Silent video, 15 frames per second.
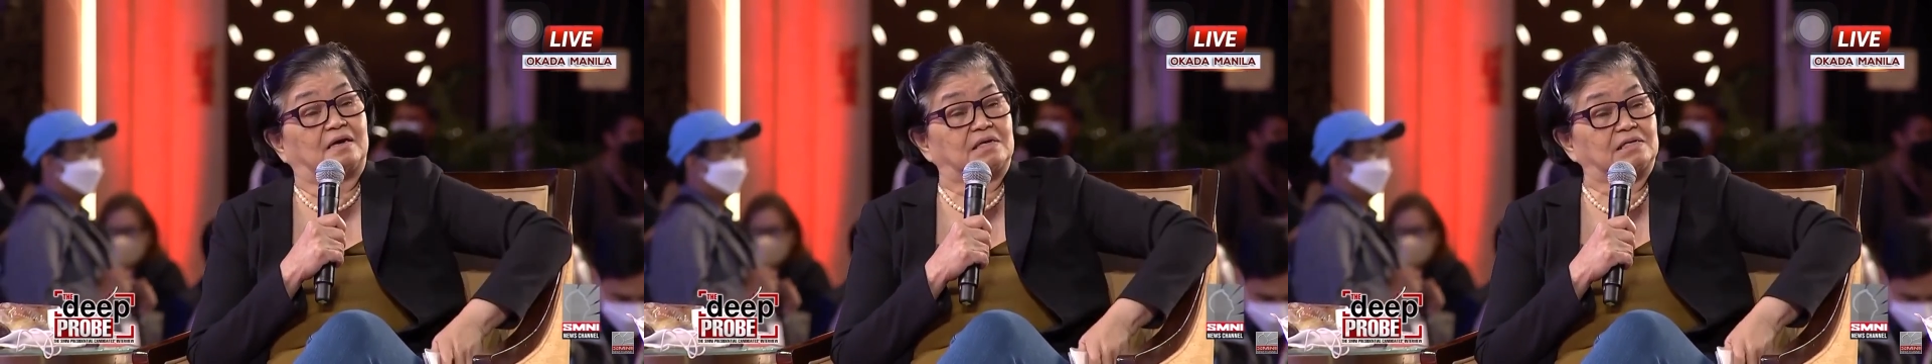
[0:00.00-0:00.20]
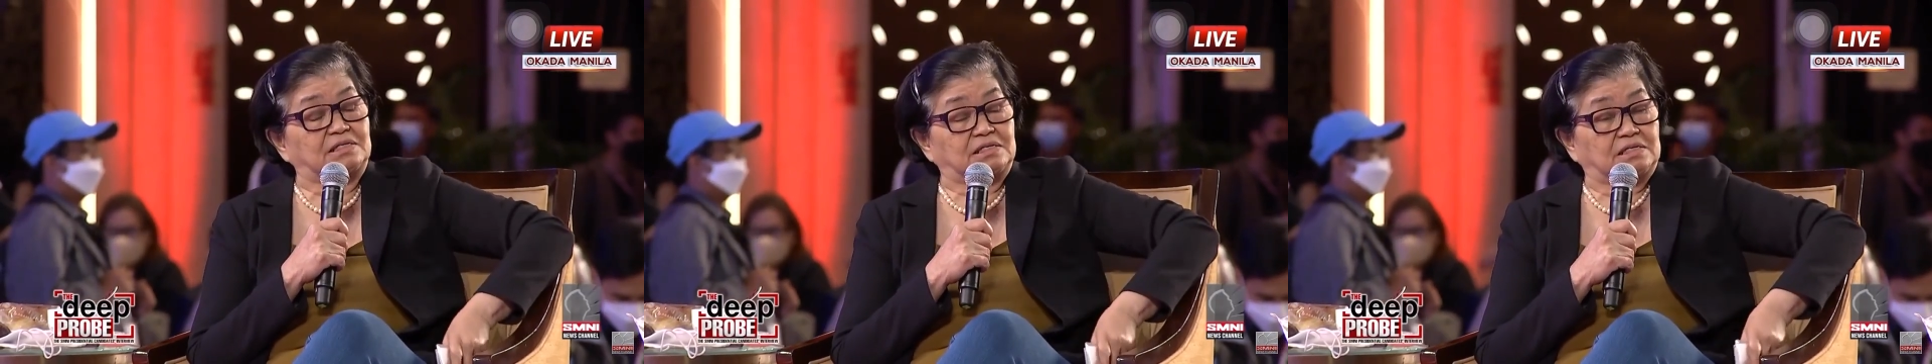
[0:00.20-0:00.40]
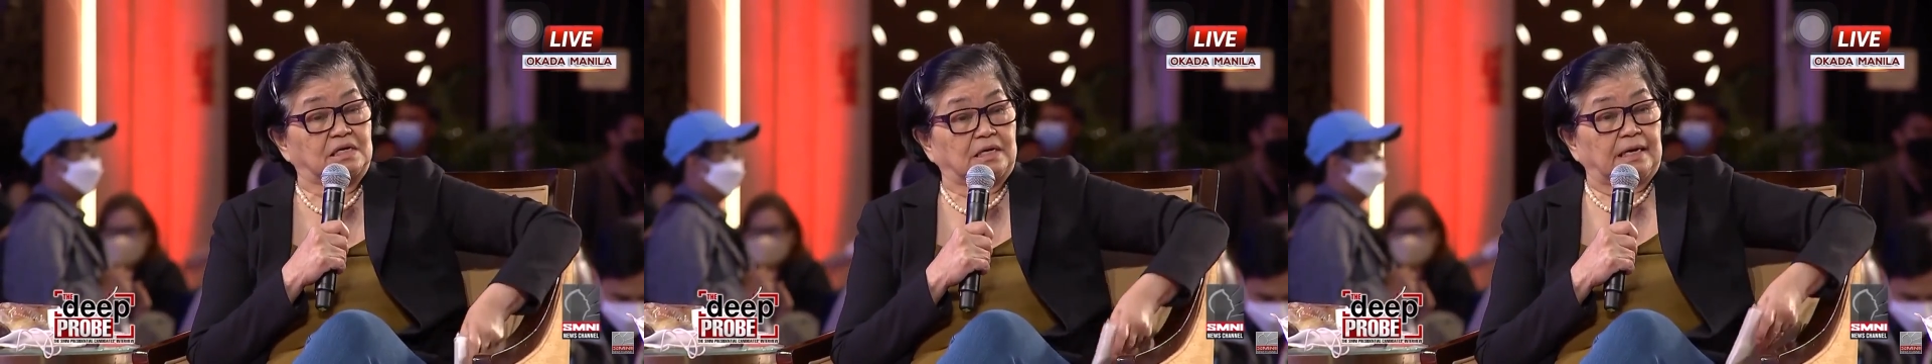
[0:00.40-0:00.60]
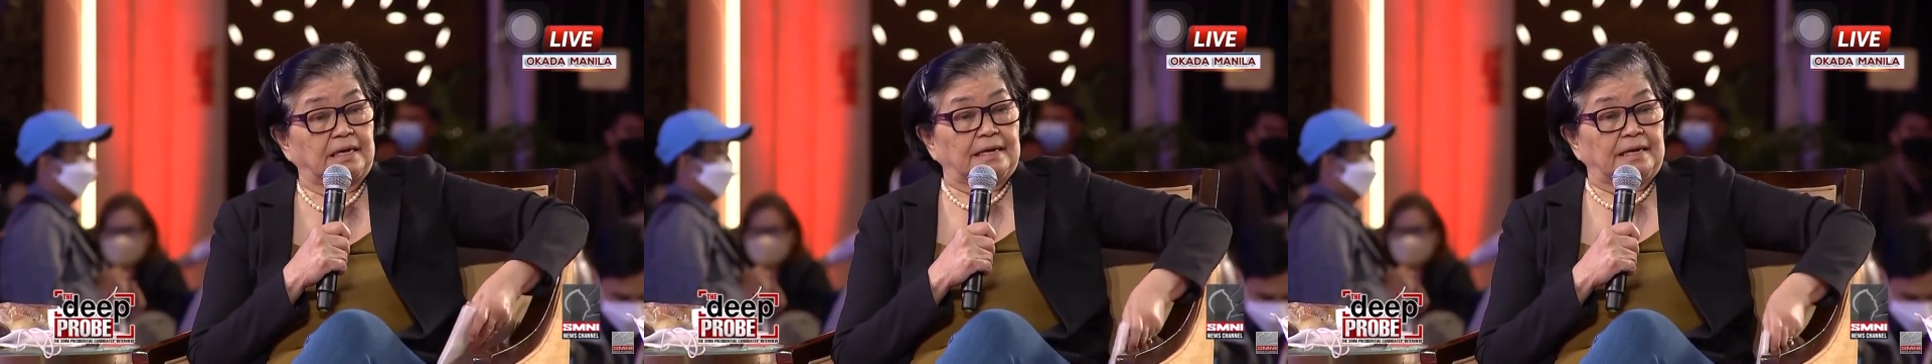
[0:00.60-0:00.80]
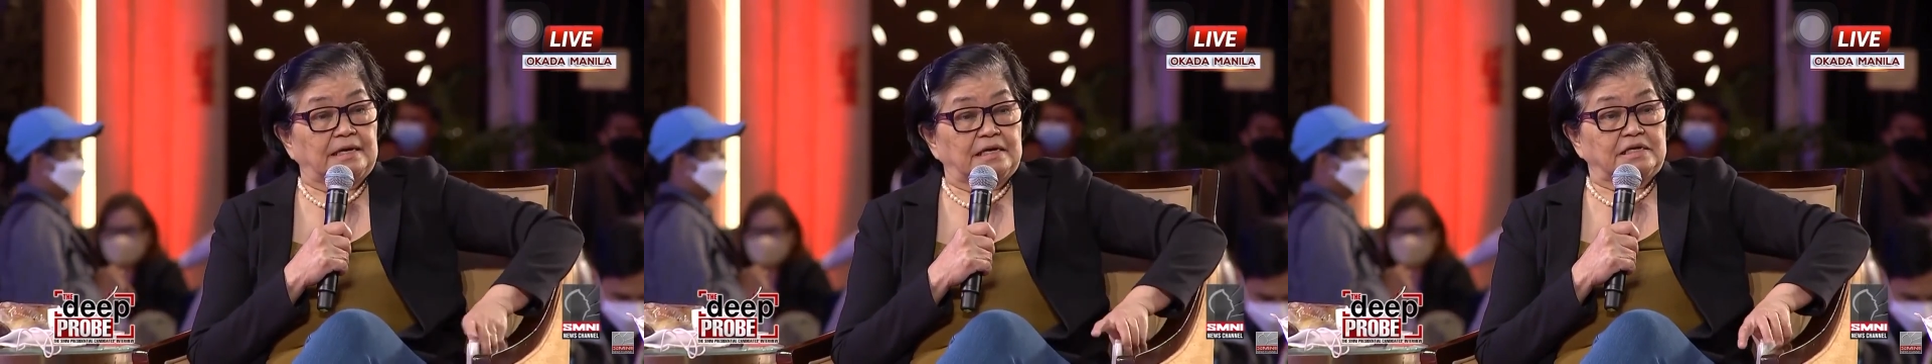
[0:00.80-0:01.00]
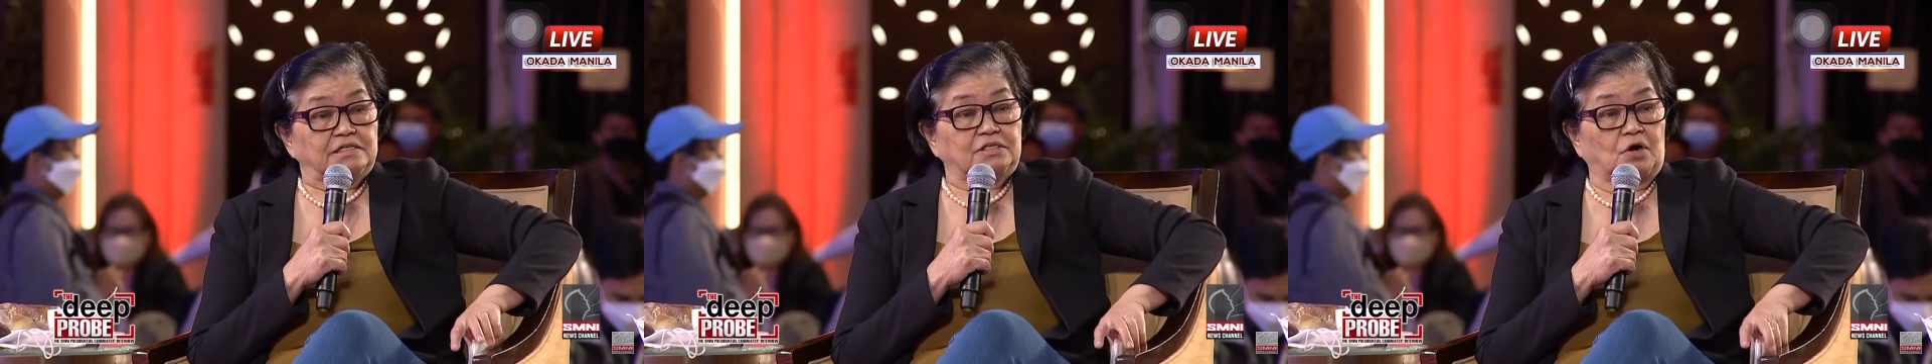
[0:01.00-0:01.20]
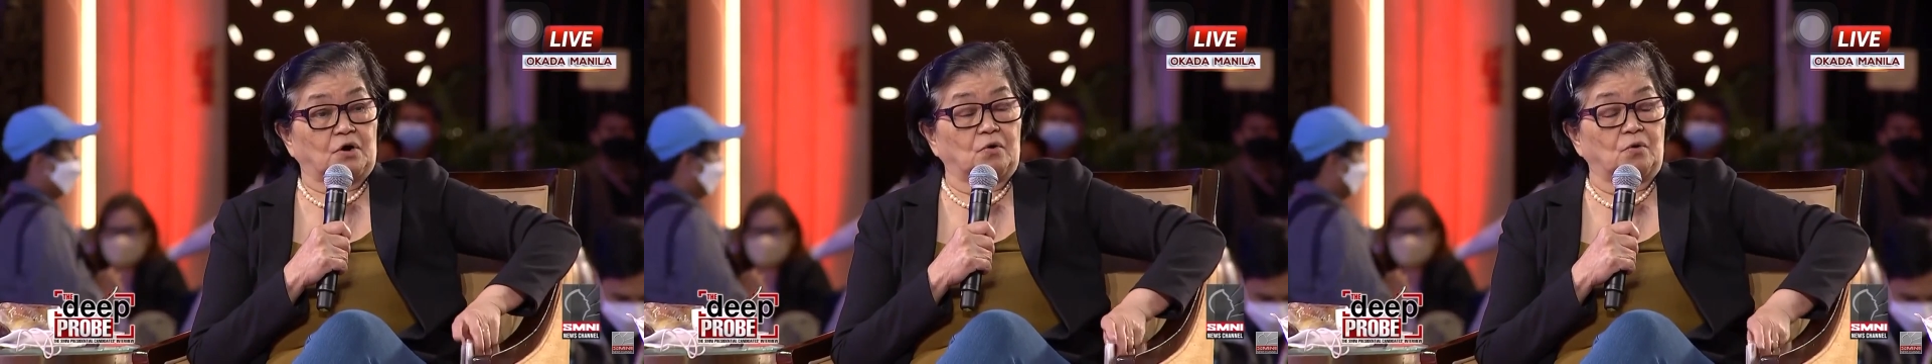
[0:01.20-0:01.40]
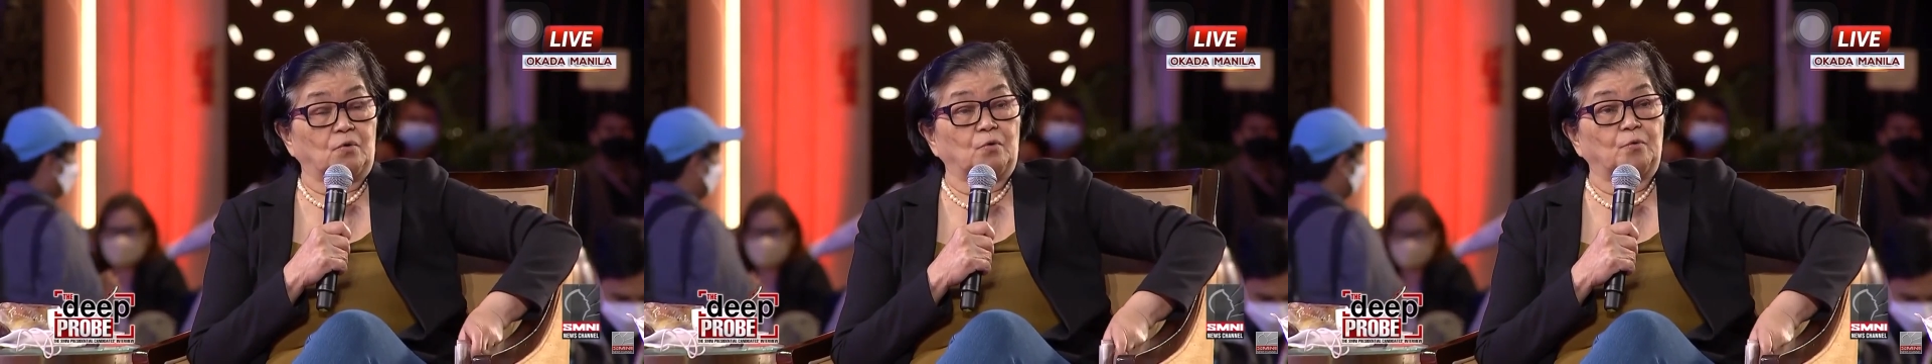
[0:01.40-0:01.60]
this.
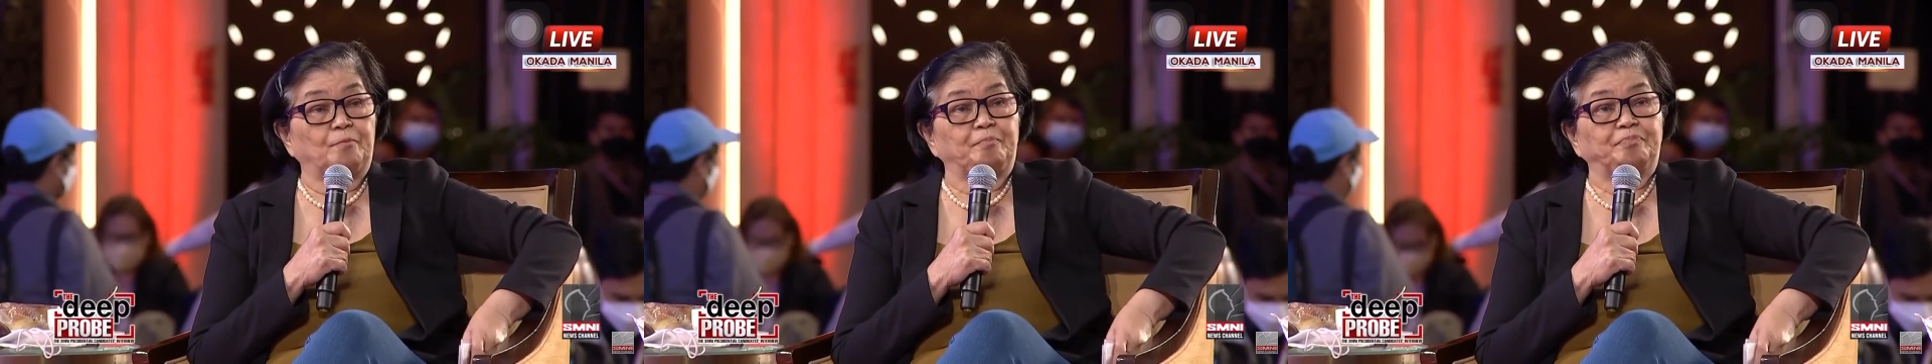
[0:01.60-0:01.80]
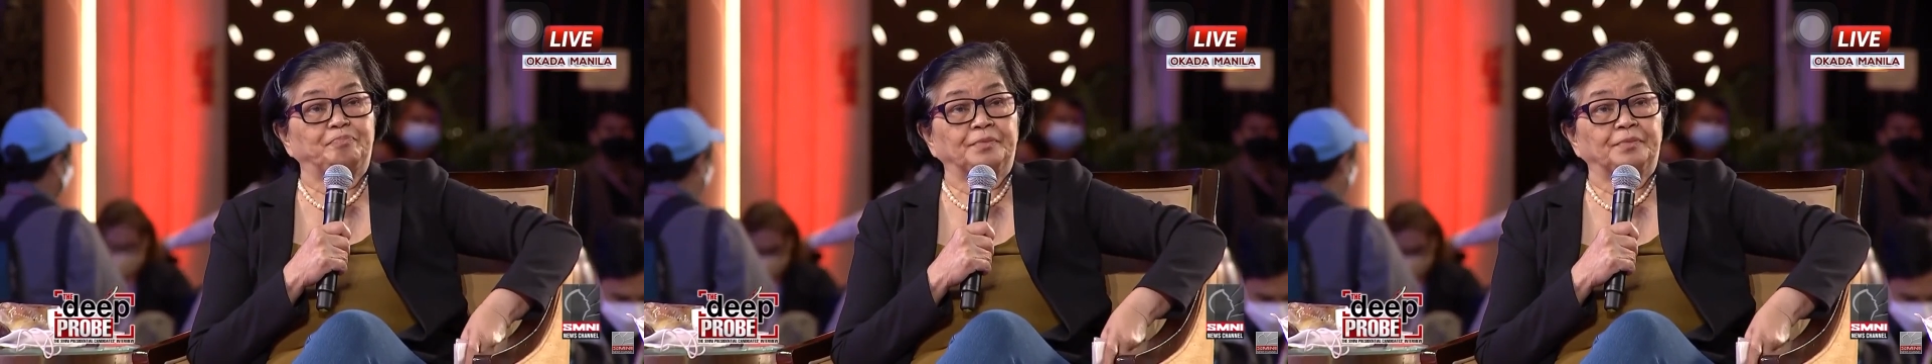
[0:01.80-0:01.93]
So,